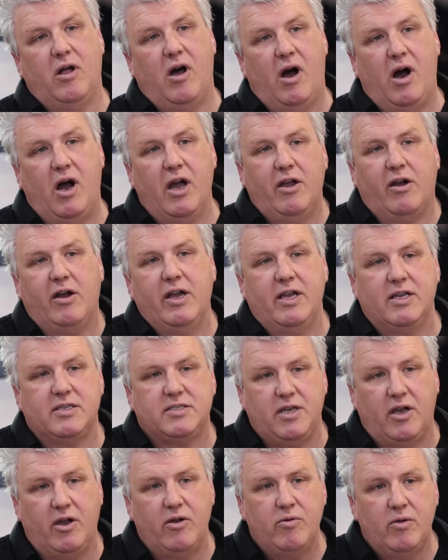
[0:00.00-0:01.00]
high
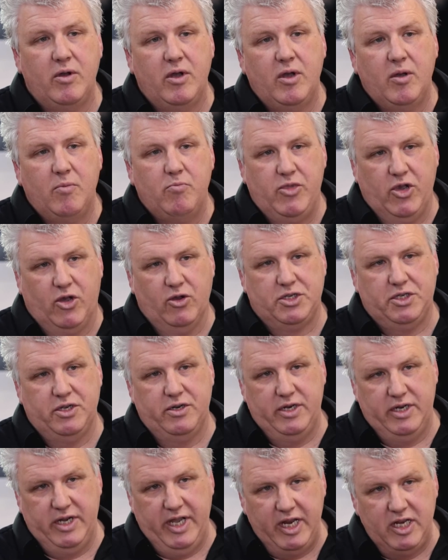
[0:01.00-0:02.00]
ISO, because
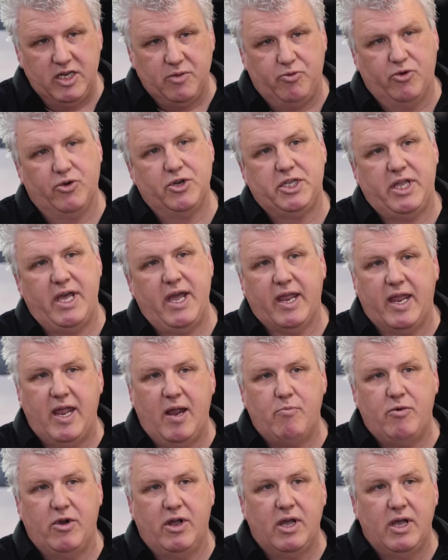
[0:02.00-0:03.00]
you need to push that
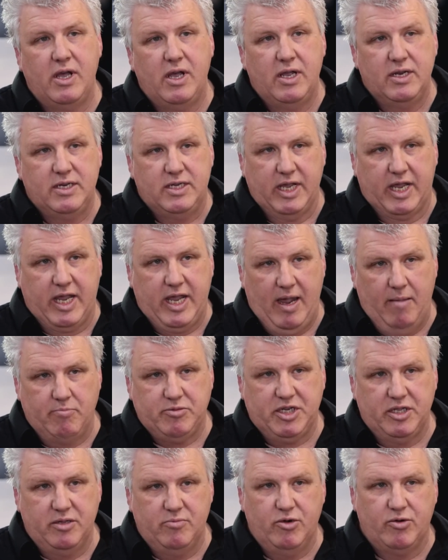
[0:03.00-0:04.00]
camera to
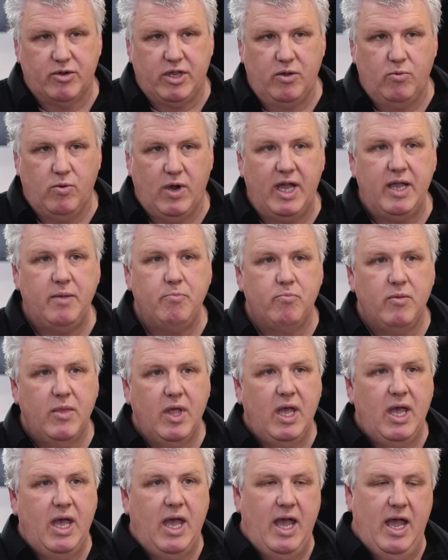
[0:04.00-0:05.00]
capture the Milky Way,
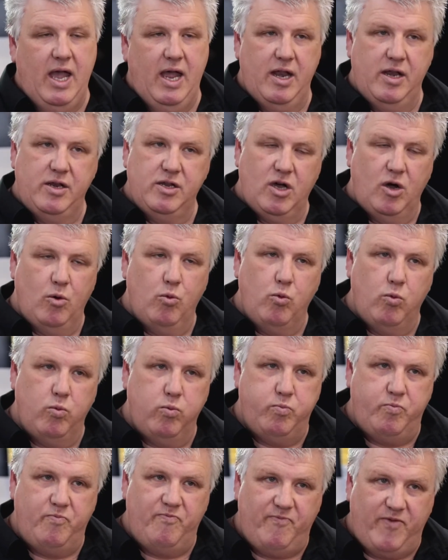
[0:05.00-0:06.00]
and a
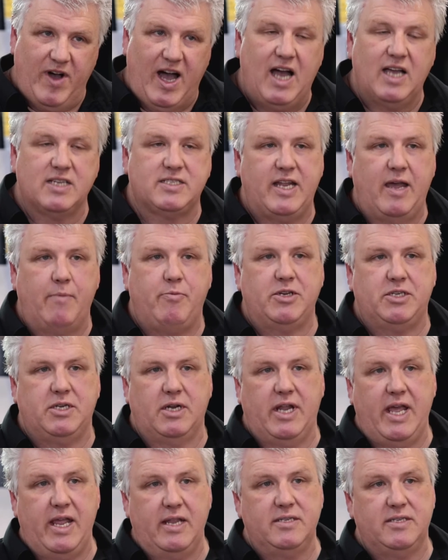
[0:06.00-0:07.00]
fast
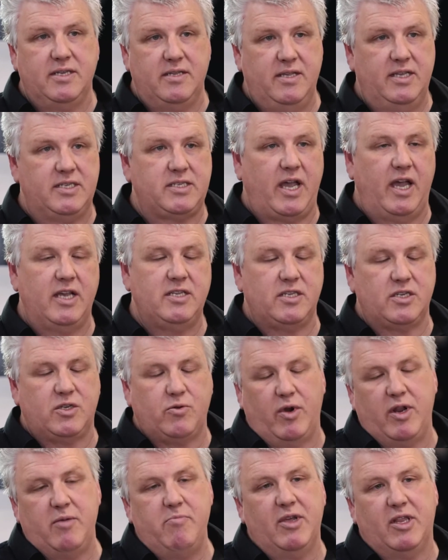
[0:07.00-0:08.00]
aperture lens, in this case a
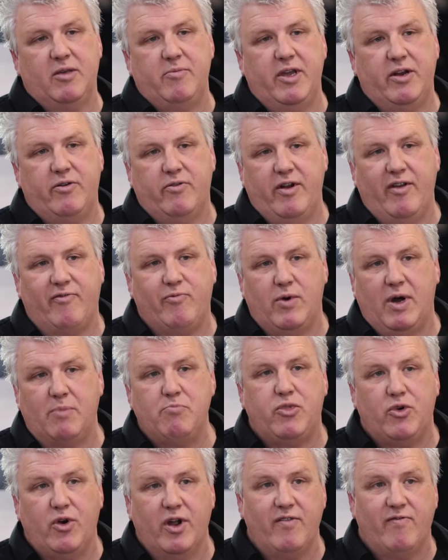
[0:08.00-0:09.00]
20mm
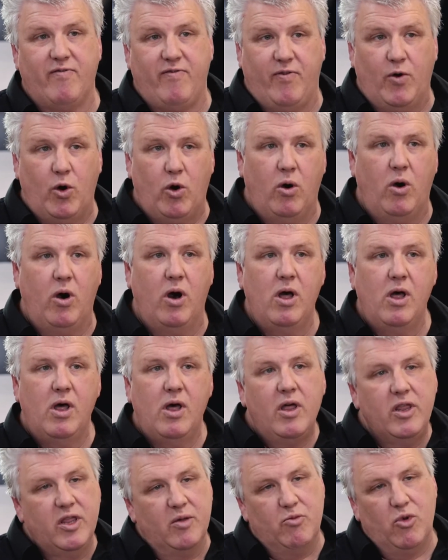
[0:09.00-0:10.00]
f1.4.
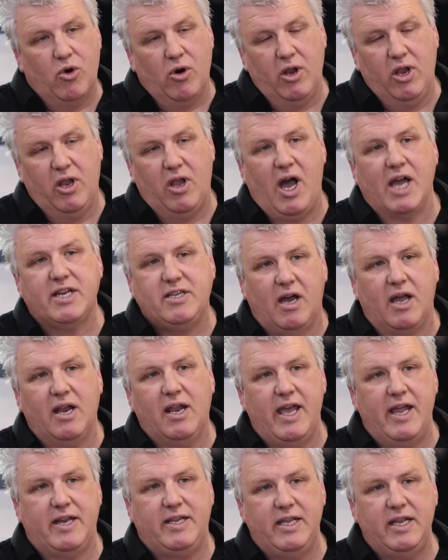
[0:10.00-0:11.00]
The more light I
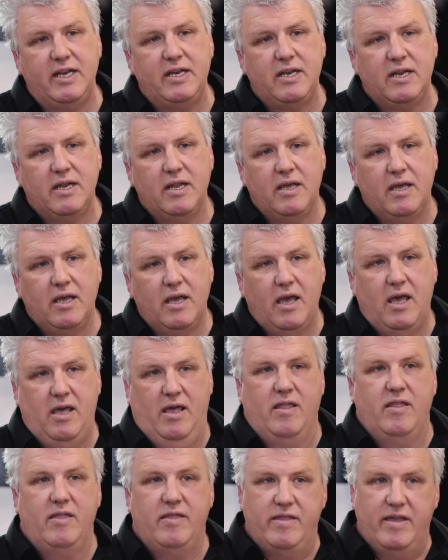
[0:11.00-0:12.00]
let in,
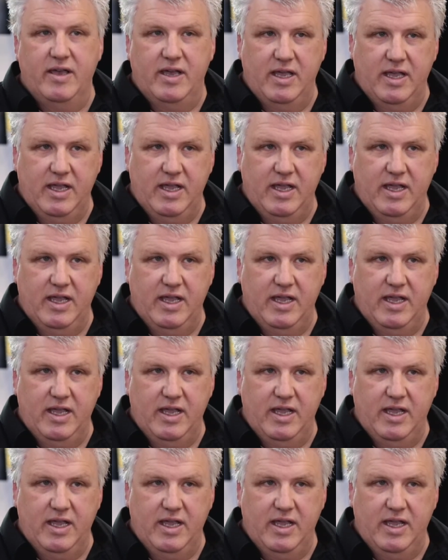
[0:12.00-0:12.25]
the